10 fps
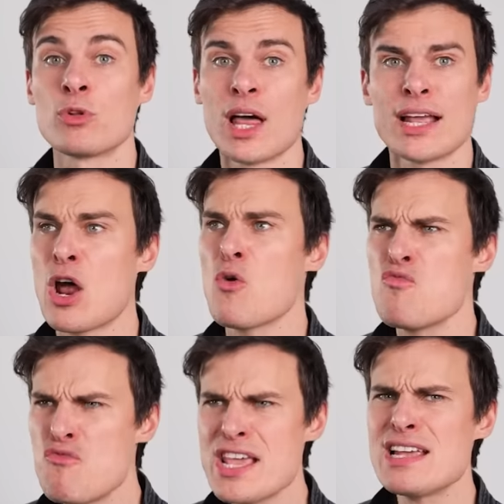Like,
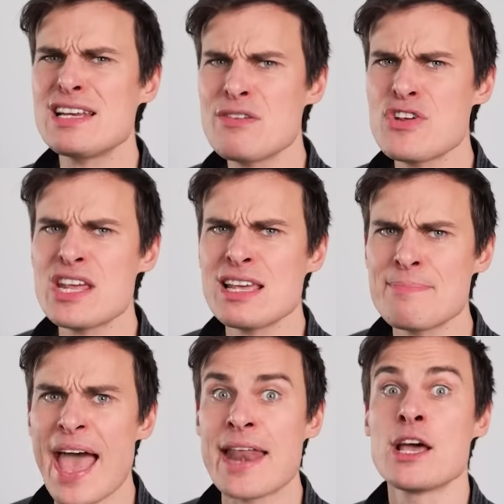really, really
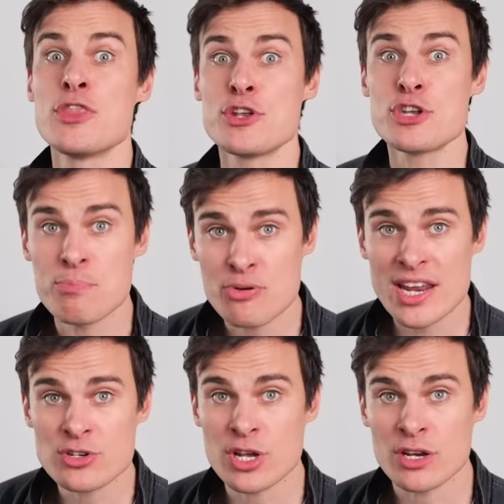bad. The
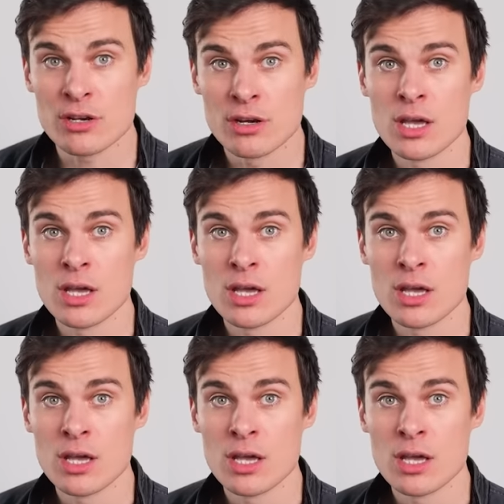Depression.